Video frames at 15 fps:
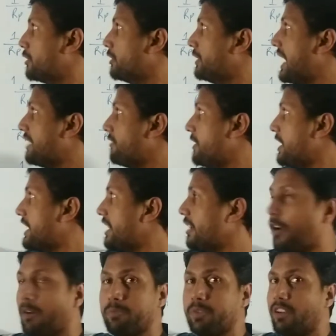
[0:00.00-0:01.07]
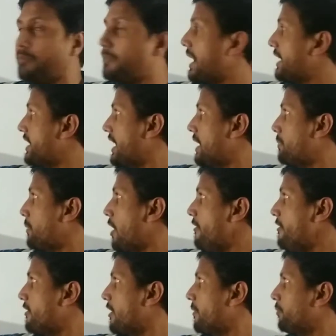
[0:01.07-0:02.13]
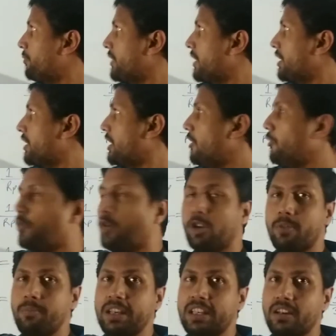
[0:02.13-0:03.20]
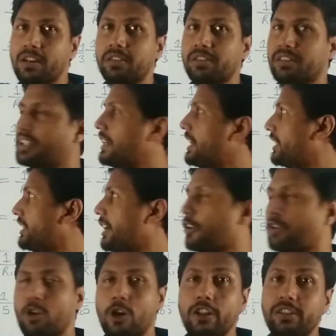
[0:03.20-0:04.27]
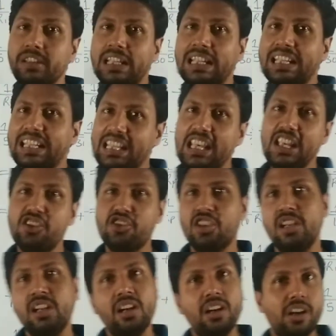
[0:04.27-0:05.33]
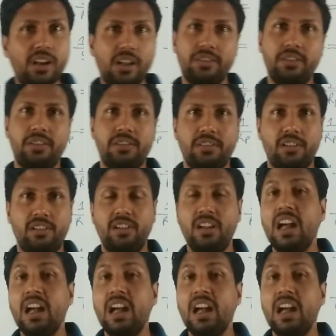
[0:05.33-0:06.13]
So that we can observe by the help of the voltmeters connected across each resistor.